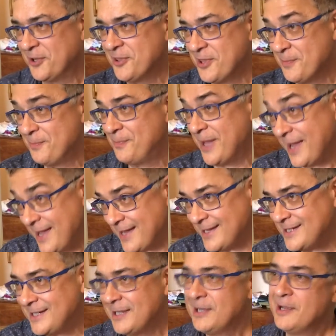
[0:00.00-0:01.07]
on the
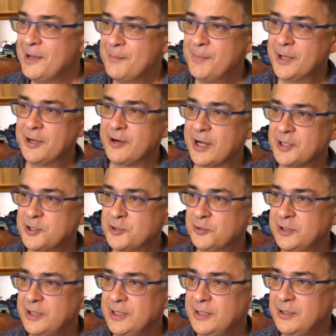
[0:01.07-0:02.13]
page, but are
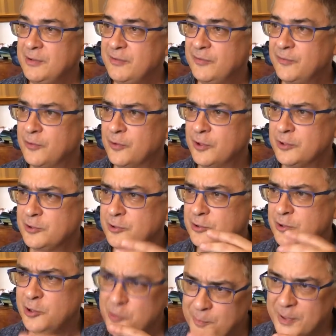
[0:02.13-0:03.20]
actually for
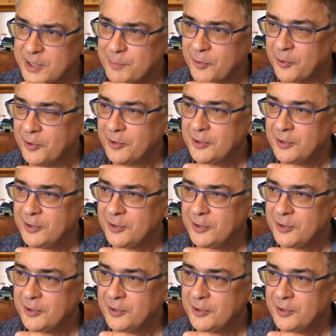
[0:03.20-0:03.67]
2 people.